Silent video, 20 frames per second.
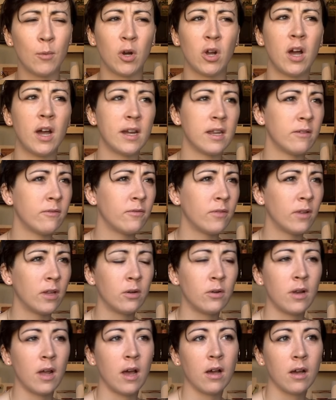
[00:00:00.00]
or
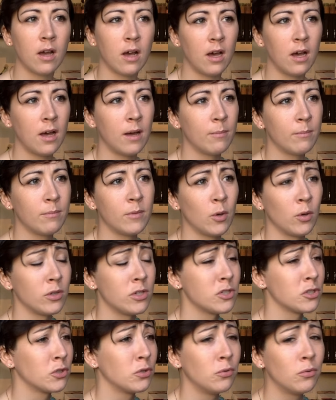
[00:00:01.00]
honeyflow.com or
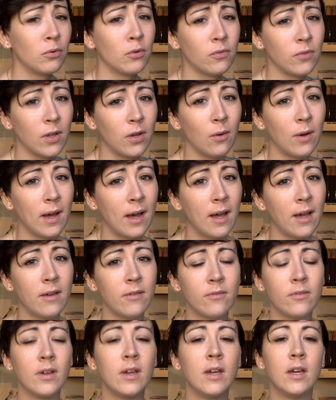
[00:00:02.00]
just Google Flow
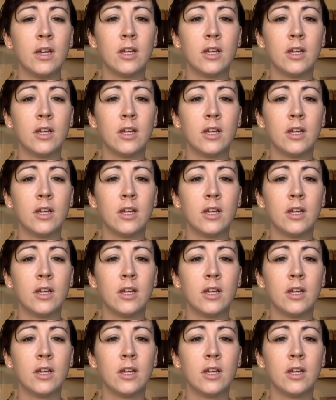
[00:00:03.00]
Hive.